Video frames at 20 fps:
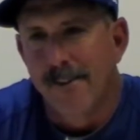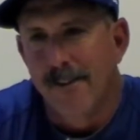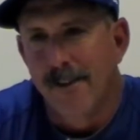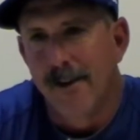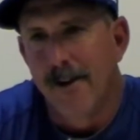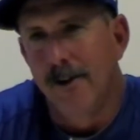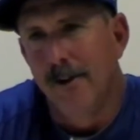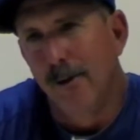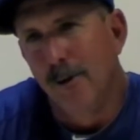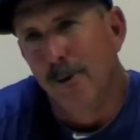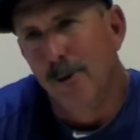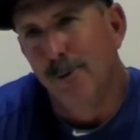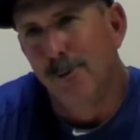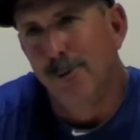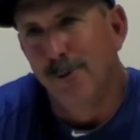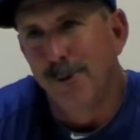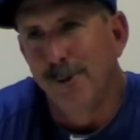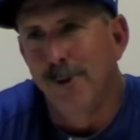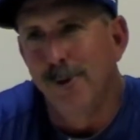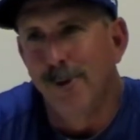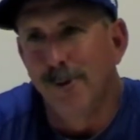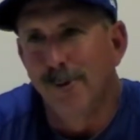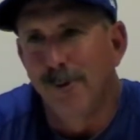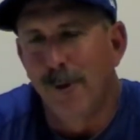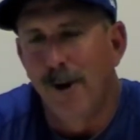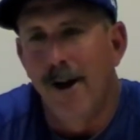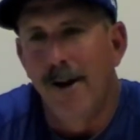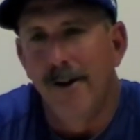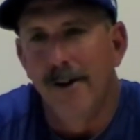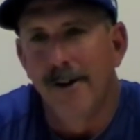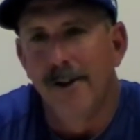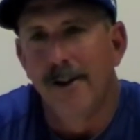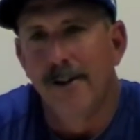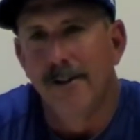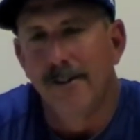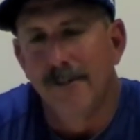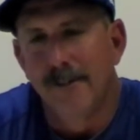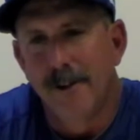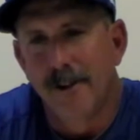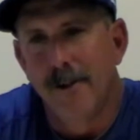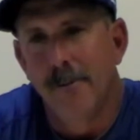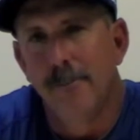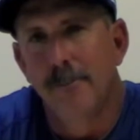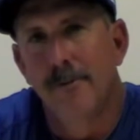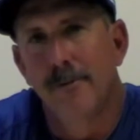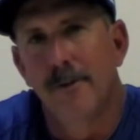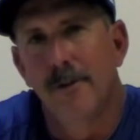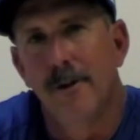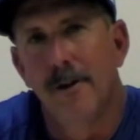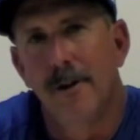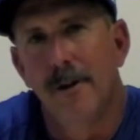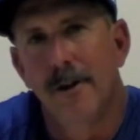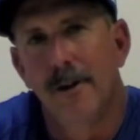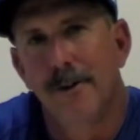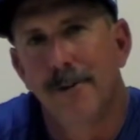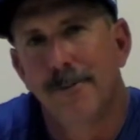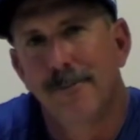then it goes to, you know, trying to get the teams, uh,